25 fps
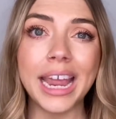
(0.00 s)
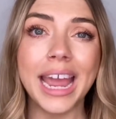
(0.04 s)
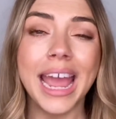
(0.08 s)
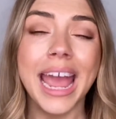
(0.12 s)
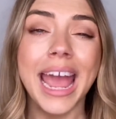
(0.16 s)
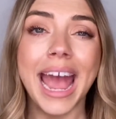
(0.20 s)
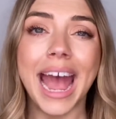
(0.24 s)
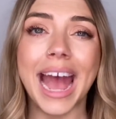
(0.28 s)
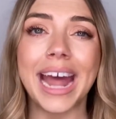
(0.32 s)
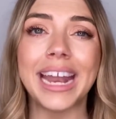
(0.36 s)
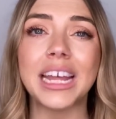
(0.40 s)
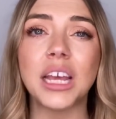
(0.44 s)

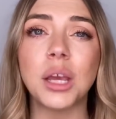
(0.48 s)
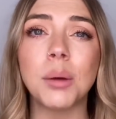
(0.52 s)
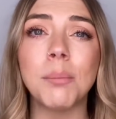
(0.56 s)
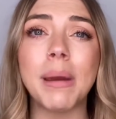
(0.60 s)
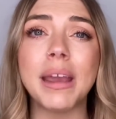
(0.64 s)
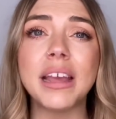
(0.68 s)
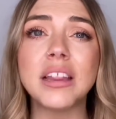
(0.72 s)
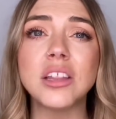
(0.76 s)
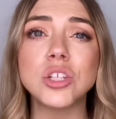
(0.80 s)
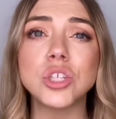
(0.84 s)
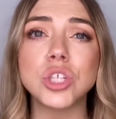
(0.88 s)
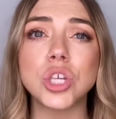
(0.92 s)
and it can make the
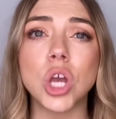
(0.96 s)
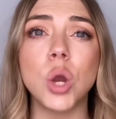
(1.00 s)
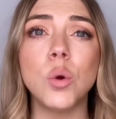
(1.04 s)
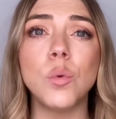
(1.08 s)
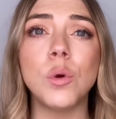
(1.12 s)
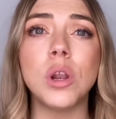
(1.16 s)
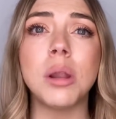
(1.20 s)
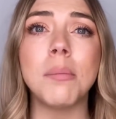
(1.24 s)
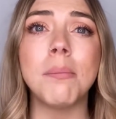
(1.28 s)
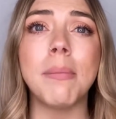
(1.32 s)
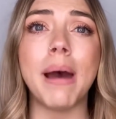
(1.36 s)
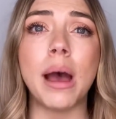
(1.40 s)
total
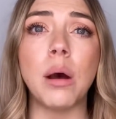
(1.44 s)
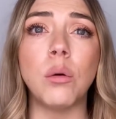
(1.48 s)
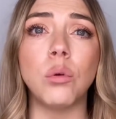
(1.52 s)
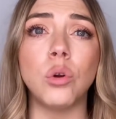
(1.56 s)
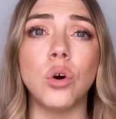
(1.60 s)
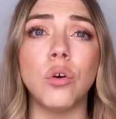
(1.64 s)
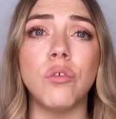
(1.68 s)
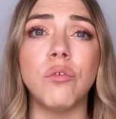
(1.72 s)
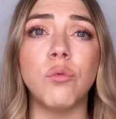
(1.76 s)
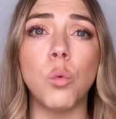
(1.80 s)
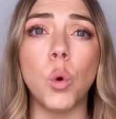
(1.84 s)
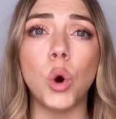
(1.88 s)
amount of
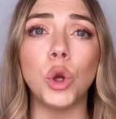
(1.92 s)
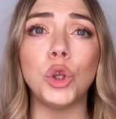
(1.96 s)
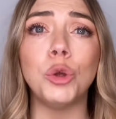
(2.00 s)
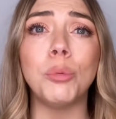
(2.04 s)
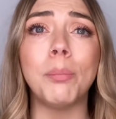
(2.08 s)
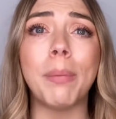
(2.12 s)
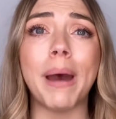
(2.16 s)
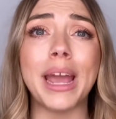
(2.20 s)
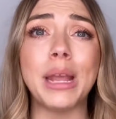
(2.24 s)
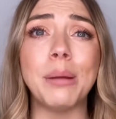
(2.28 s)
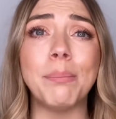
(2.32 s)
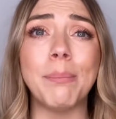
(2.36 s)
what you pay
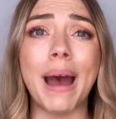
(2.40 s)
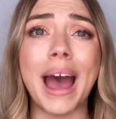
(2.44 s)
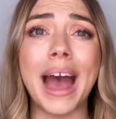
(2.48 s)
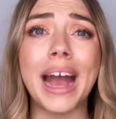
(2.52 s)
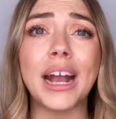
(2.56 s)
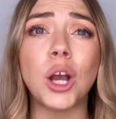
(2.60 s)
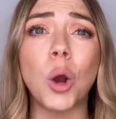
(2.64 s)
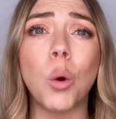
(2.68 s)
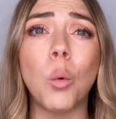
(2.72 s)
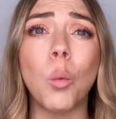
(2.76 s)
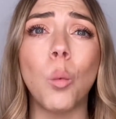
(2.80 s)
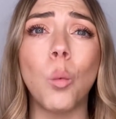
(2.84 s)
back
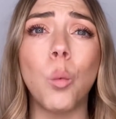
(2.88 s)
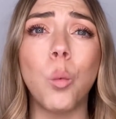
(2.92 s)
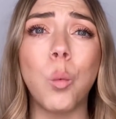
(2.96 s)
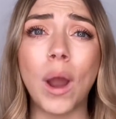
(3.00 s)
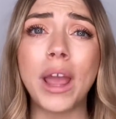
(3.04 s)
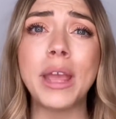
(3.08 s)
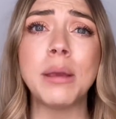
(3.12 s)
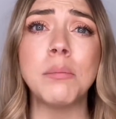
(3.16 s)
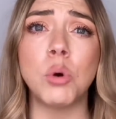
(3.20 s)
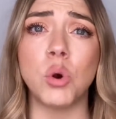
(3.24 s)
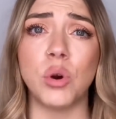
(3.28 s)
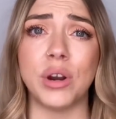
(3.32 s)
way
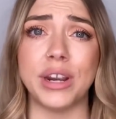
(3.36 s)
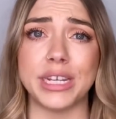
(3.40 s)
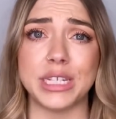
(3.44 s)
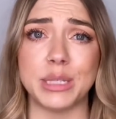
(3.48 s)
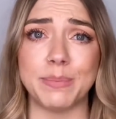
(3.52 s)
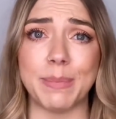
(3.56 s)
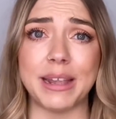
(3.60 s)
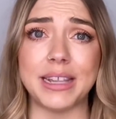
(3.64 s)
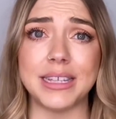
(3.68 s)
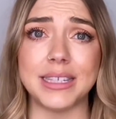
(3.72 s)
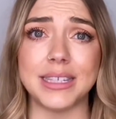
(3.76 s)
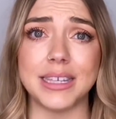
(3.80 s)
more
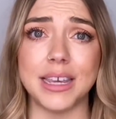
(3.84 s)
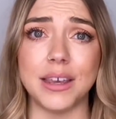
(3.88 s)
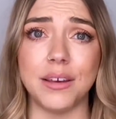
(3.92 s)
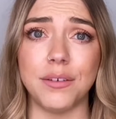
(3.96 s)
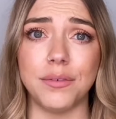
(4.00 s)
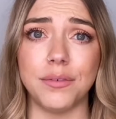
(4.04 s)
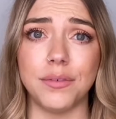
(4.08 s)
expensive.